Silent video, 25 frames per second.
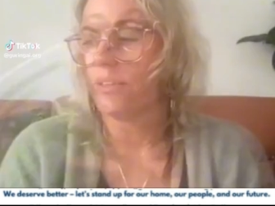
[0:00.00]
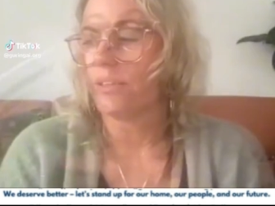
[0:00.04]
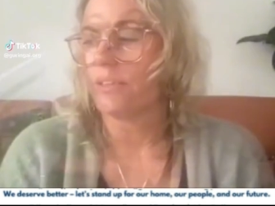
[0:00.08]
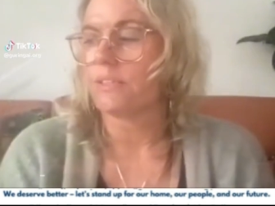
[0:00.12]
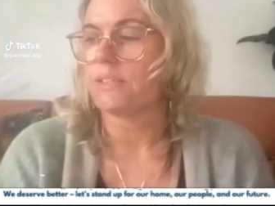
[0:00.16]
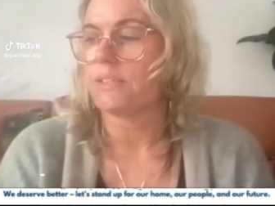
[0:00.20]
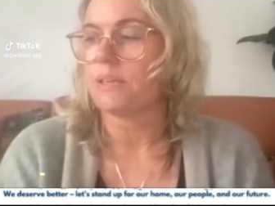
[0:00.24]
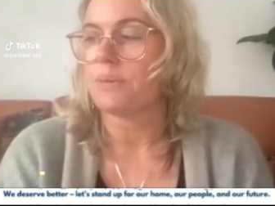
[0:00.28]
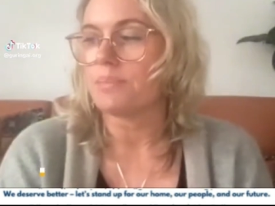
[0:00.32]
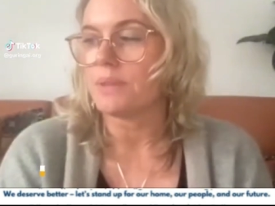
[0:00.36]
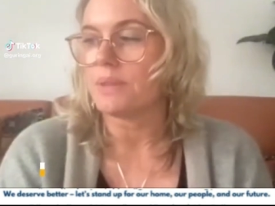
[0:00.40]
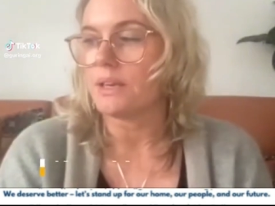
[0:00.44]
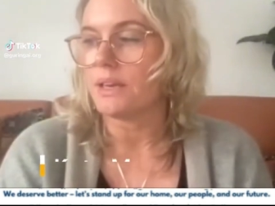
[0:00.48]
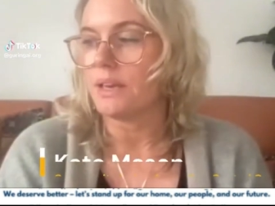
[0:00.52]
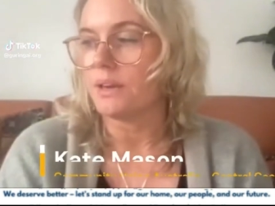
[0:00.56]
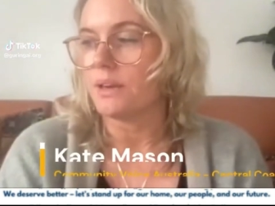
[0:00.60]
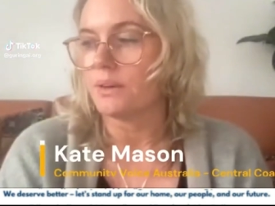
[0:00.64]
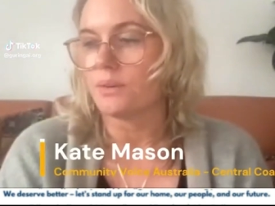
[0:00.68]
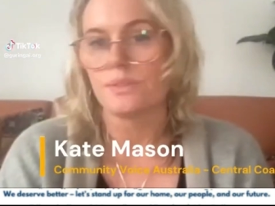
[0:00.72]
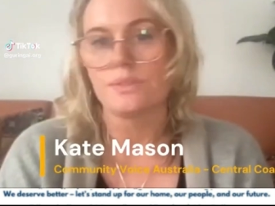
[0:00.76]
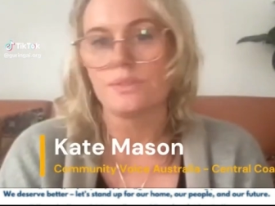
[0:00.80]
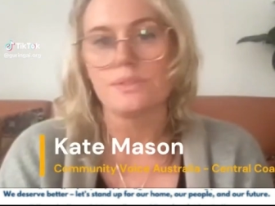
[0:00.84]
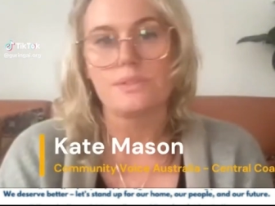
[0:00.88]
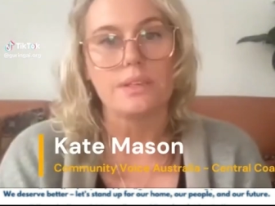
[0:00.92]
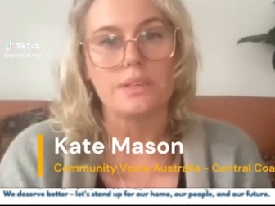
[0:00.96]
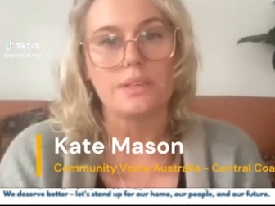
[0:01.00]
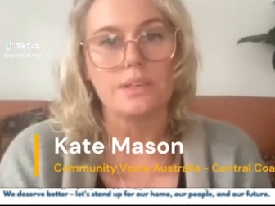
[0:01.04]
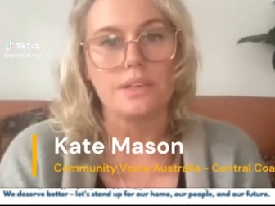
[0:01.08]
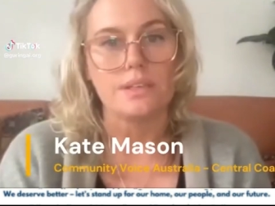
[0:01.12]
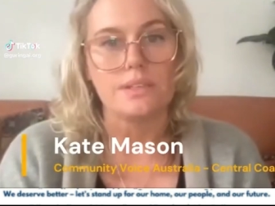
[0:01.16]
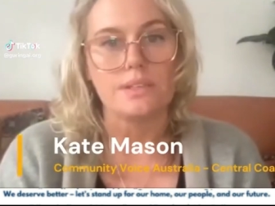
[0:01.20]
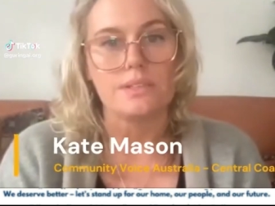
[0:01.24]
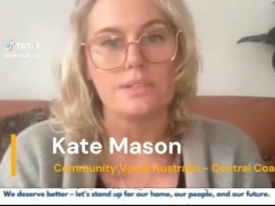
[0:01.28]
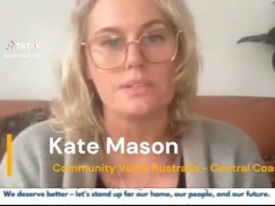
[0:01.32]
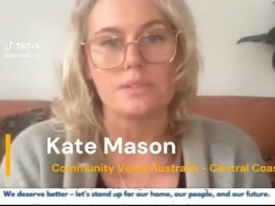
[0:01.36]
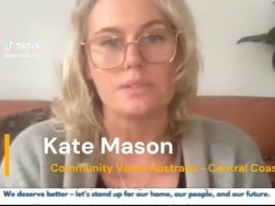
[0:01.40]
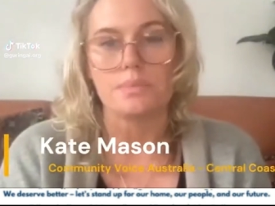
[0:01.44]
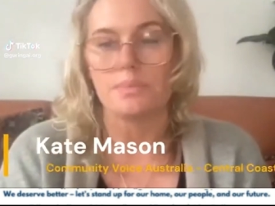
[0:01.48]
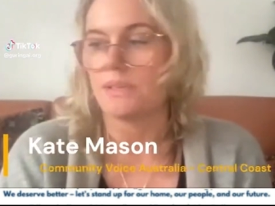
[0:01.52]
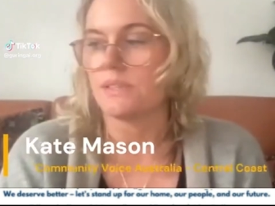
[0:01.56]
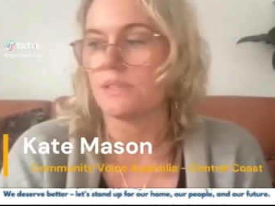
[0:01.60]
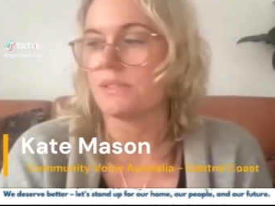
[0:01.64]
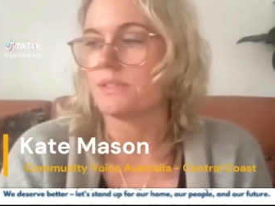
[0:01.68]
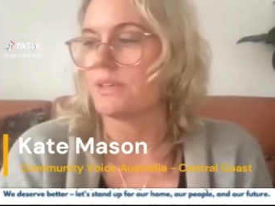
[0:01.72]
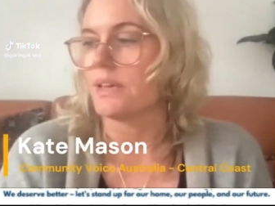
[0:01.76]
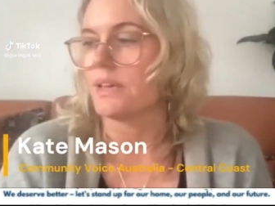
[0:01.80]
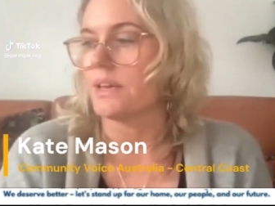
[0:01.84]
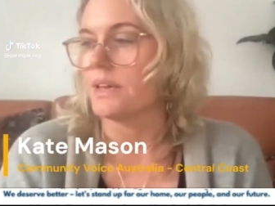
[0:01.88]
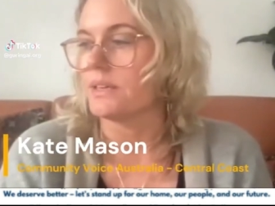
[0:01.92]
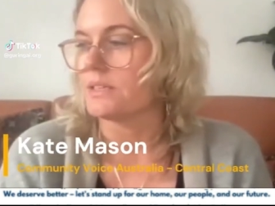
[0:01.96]
There's something else that needs to be
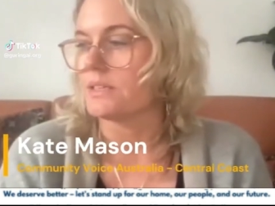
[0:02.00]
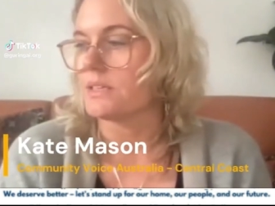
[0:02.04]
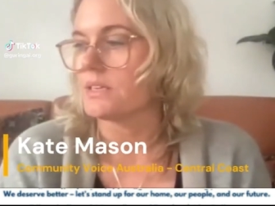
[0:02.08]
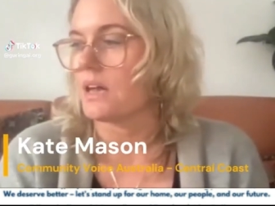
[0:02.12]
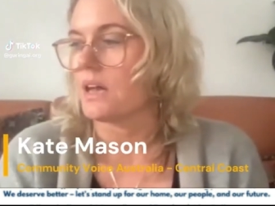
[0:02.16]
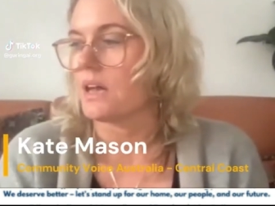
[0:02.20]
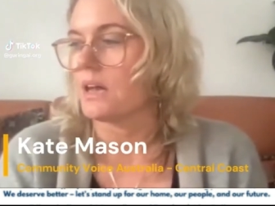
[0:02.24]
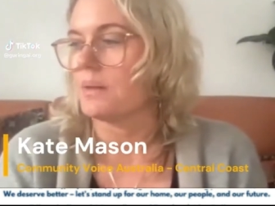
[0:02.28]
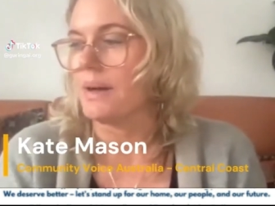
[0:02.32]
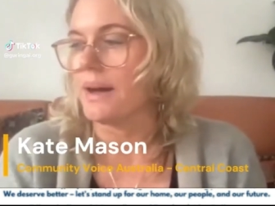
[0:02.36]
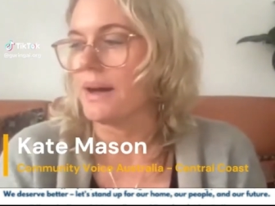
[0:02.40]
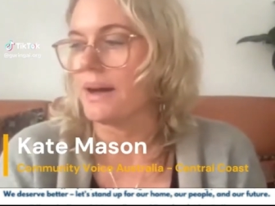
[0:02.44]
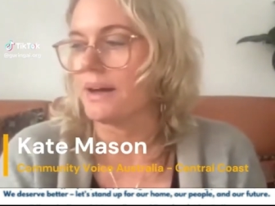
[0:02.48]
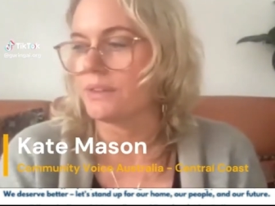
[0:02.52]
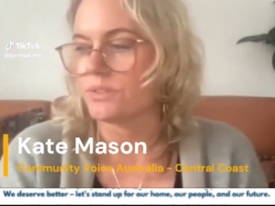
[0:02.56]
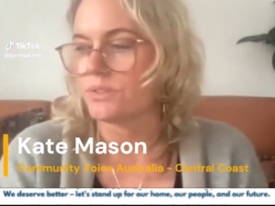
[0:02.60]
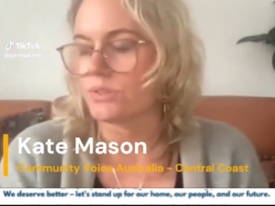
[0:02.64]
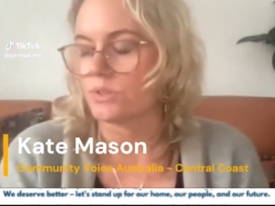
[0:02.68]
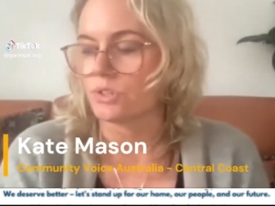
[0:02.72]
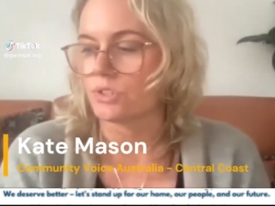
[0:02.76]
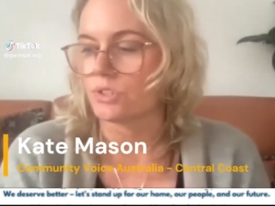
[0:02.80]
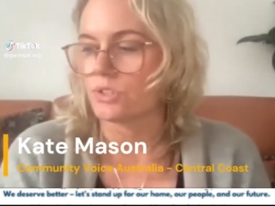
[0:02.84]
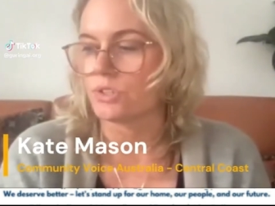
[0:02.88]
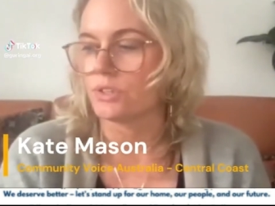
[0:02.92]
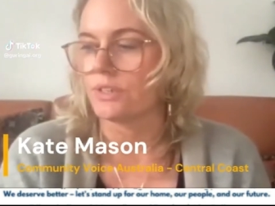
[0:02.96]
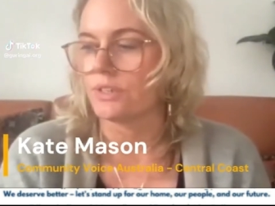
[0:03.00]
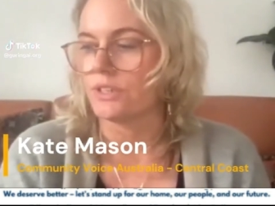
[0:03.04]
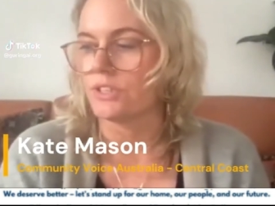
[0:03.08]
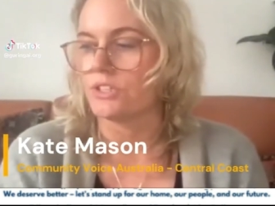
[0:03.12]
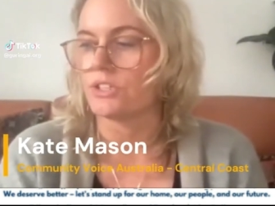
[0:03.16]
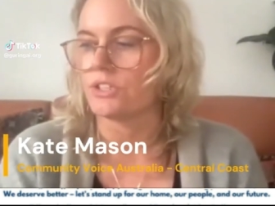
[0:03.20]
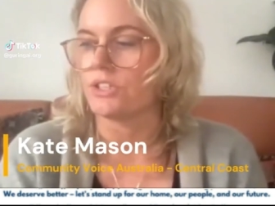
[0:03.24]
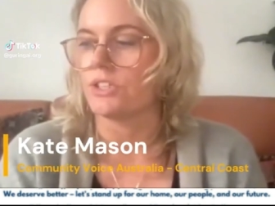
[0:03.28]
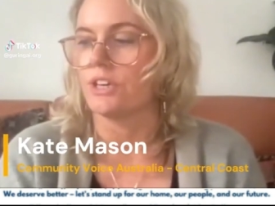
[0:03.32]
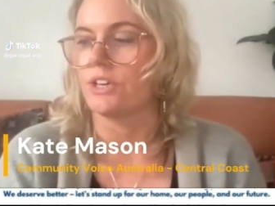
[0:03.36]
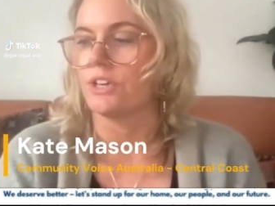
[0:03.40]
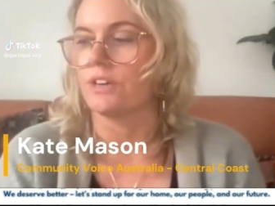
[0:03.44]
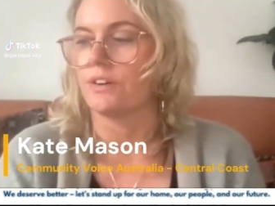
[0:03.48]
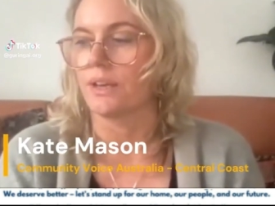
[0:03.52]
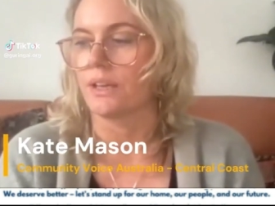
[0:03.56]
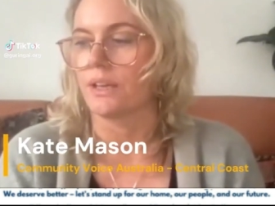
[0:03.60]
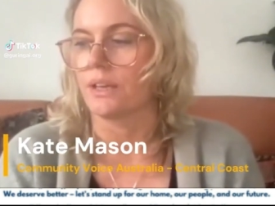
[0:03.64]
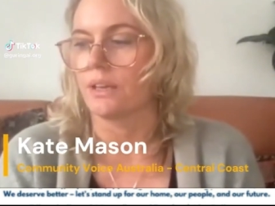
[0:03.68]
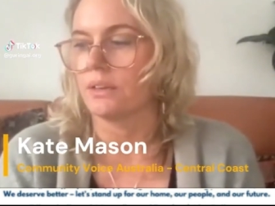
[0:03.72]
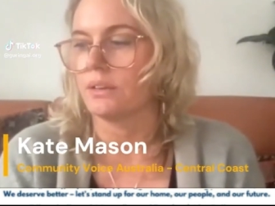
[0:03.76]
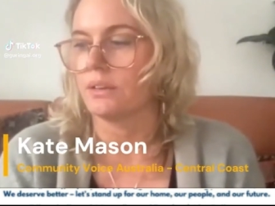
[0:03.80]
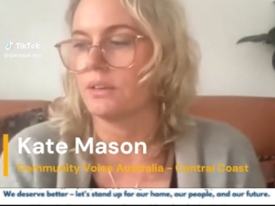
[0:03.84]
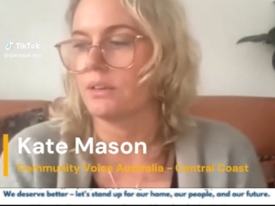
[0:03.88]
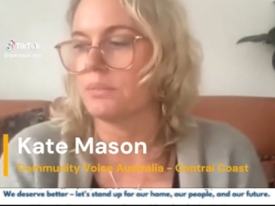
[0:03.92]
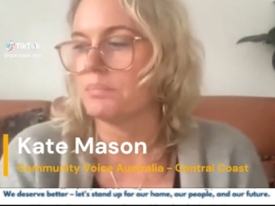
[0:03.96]
said about social
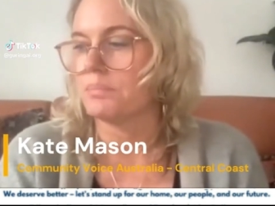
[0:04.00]
engineering.